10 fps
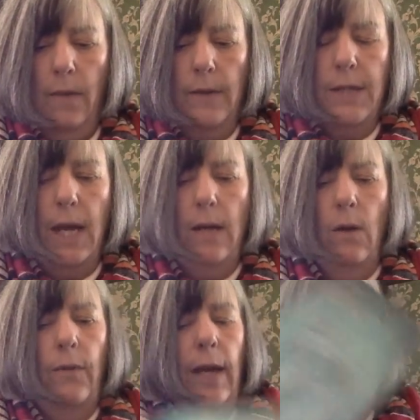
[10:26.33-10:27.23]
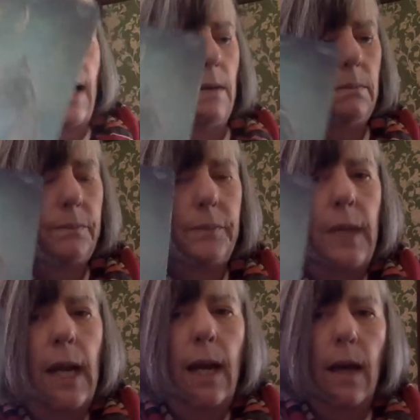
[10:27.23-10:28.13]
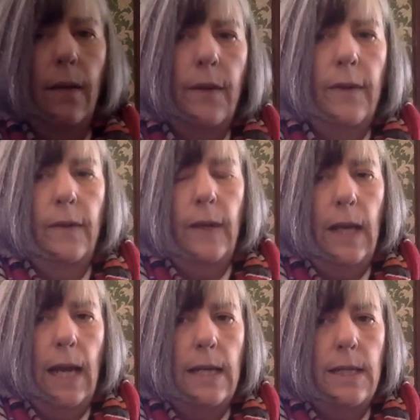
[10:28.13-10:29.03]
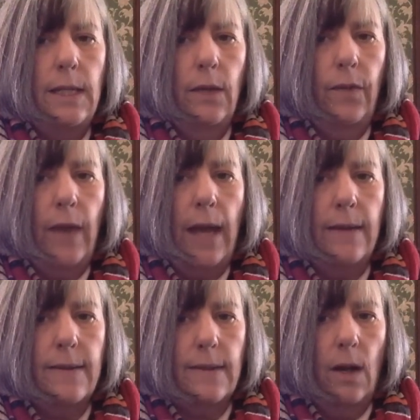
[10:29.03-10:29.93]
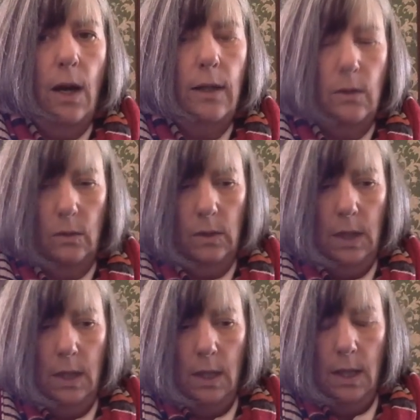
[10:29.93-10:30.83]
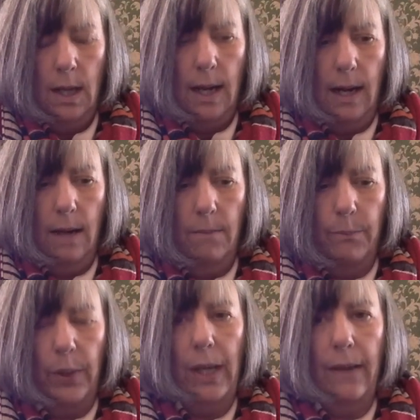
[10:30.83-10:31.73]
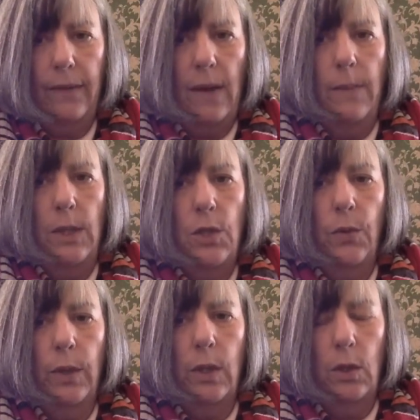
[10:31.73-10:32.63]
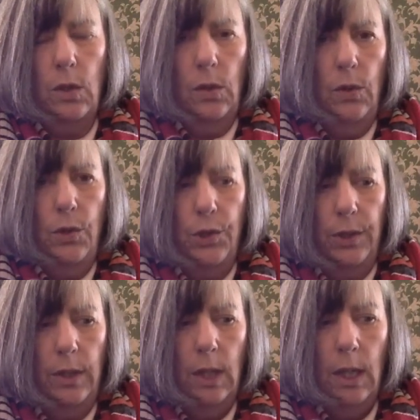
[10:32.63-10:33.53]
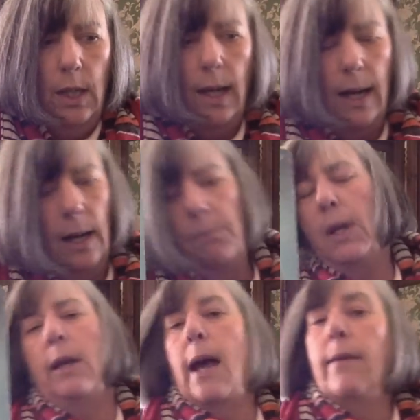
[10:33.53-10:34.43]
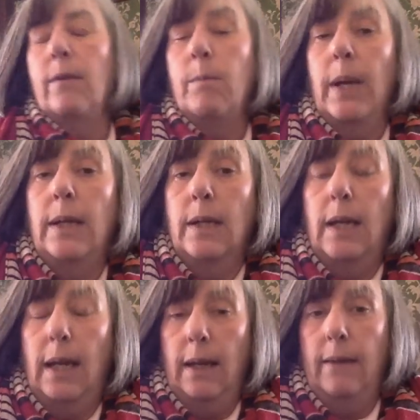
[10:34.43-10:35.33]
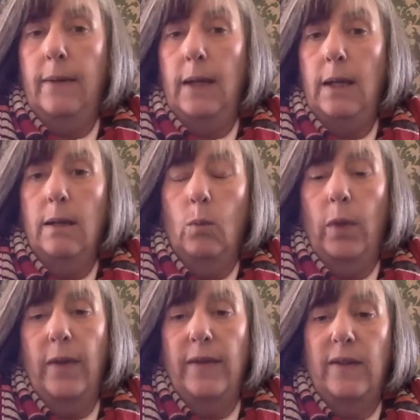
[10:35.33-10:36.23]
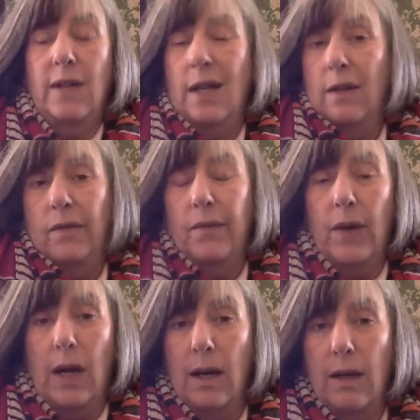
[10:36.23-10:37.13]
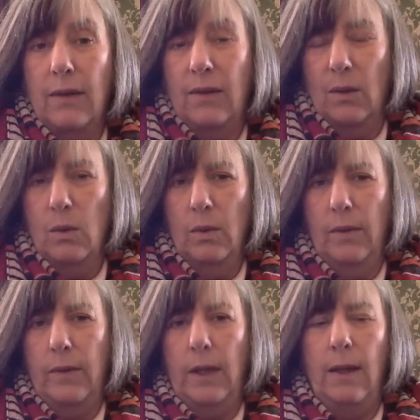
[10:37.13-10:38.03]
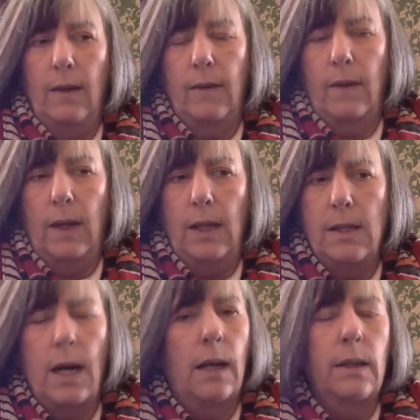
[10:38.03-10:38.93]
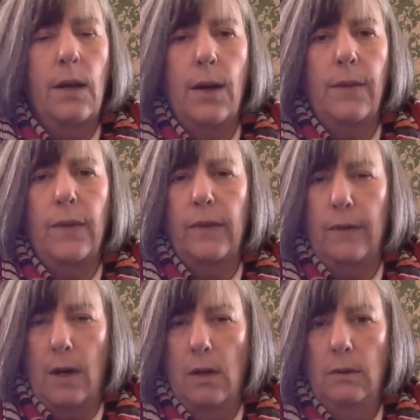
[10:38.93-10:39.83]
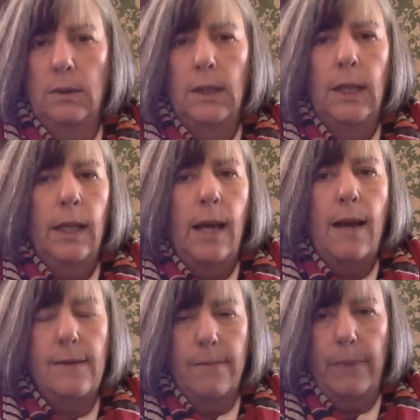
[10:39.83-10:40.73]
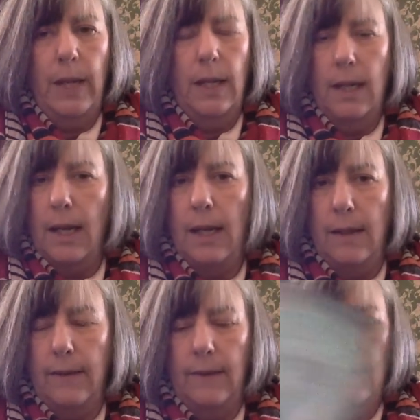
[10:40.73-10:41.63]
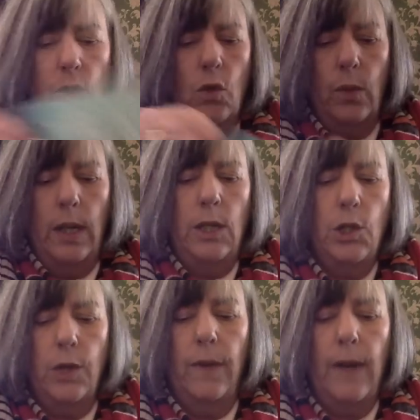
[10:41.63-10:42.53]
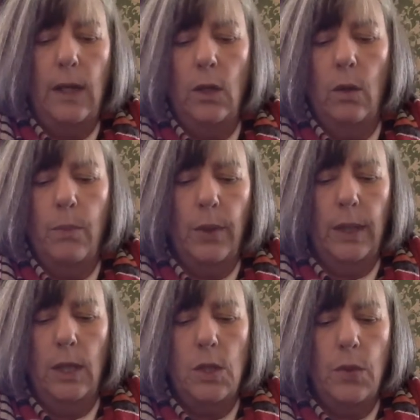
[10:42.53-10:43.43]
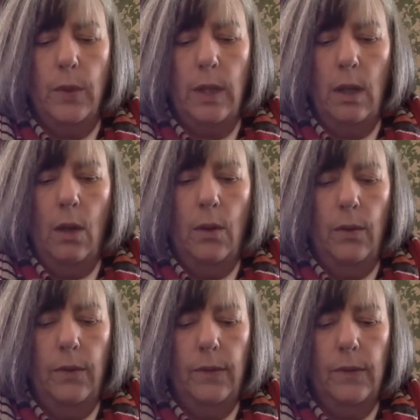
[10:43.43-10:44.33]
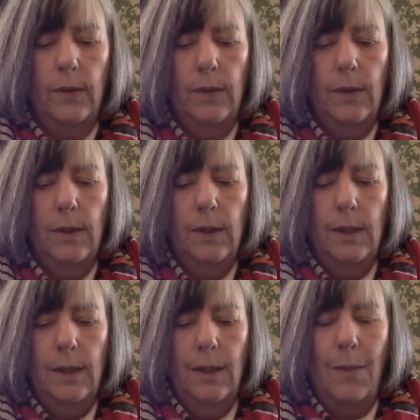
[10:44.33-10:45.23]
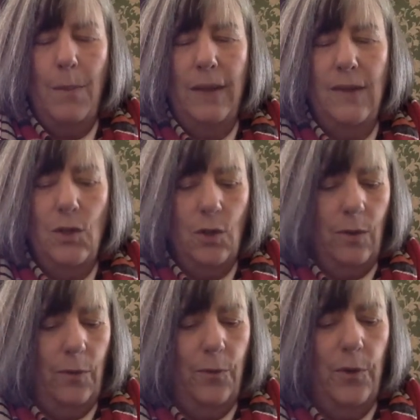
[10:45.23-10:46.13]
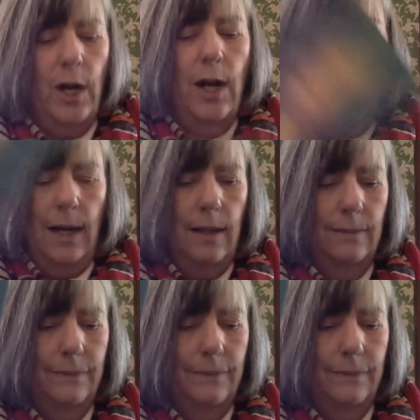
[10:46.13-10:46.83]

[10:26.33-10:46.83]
The Ten of Air. Yeah, this is the ending of that cycle, um, bringing something to a conclusion um, it hasn't been an easy with this Ten of uh, Swords. It is the Dark Night of the Soul. Hasn't been an easy situation that you are bringing to a close. The Messenger of Fire.